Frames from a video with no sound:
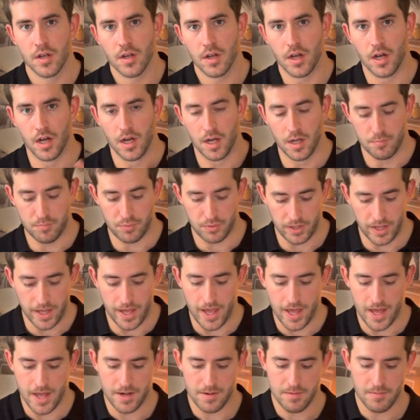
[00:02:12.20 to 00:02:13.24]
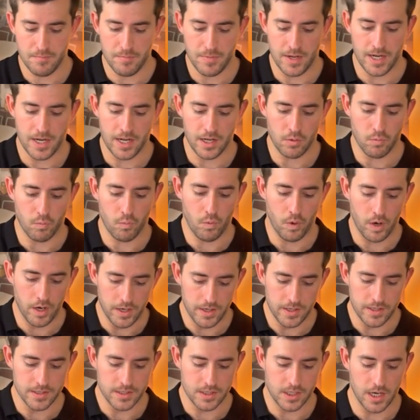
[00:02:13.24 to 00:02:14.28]
a plan, meaning what
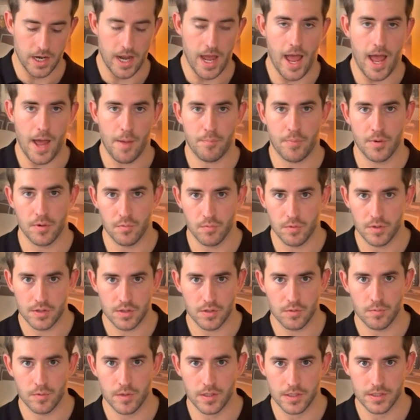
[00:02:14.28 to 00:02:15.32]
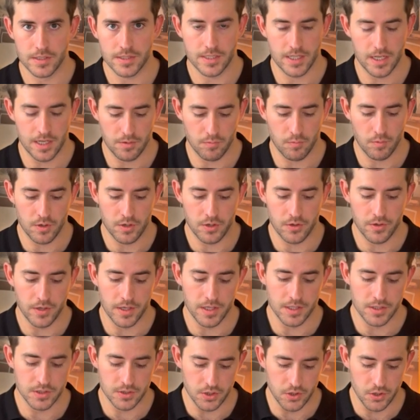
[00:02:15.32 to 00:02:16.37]
is going to happen with the real estate? What are you going
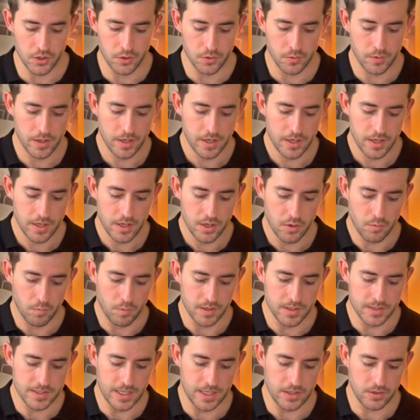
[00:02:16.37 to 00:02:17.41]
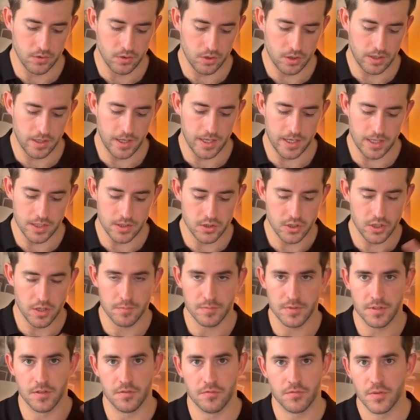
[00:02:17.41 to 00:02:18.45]
to do? What does that look like in
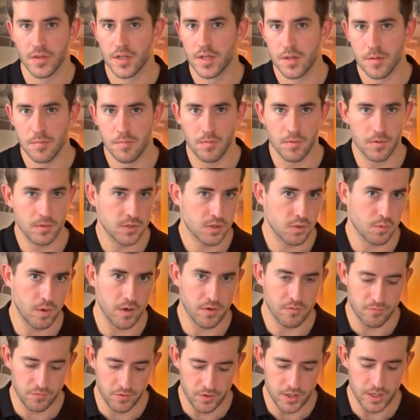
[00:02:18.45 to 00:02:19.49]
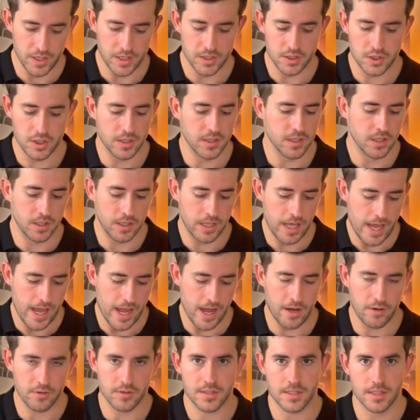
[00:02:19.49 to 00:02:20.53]
terms of square footage and the
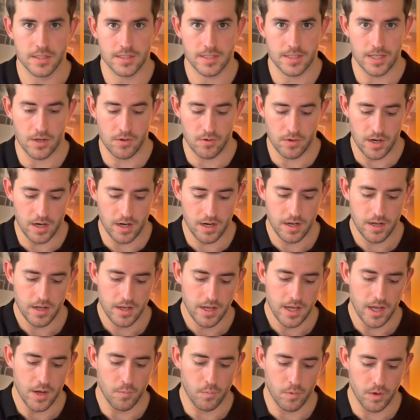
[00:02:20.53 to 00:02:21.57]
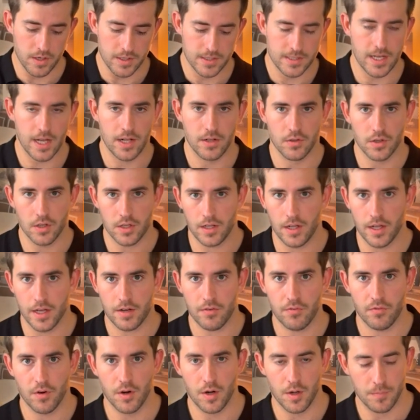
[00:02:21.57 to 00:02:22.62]
layouts, etc.? And what does that look
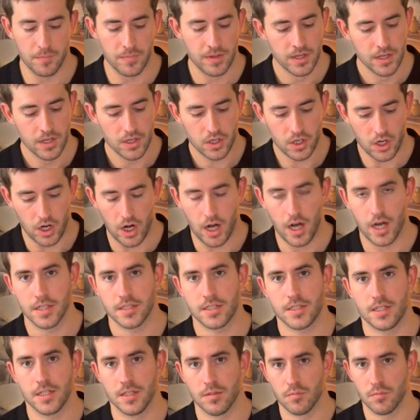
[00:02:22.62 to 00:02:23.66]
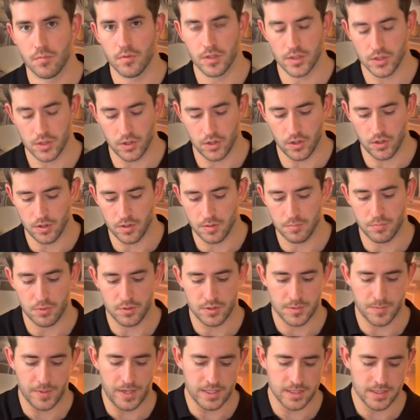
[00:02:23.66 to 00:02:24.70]
like from cost and return
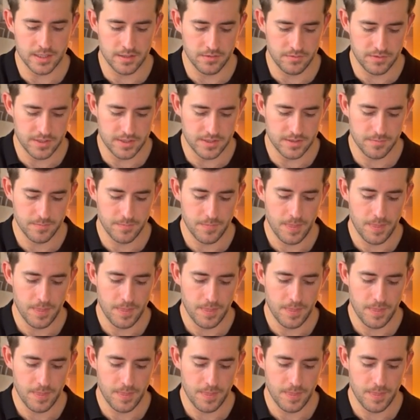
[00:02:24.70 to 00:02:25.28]
perspectives?